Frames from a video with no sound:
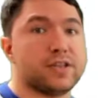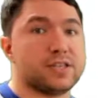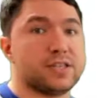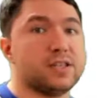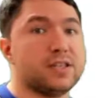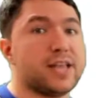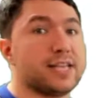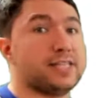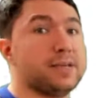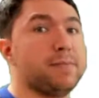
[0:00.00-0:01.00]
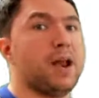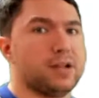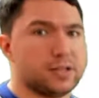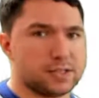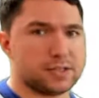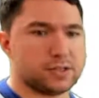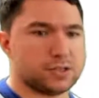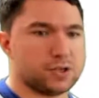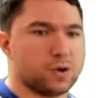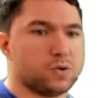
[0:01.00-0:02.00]
is in decibels,
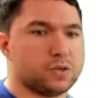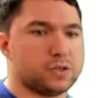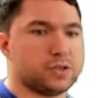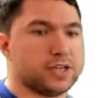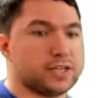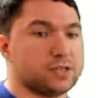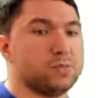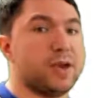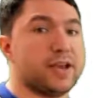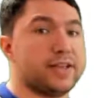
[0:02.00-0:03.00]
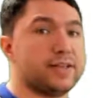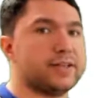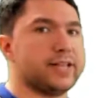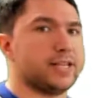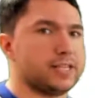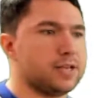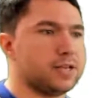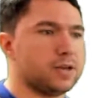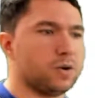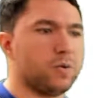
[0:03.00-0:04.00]
so just to make it deci,
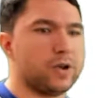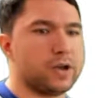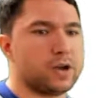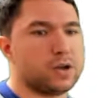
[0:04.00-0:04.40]
we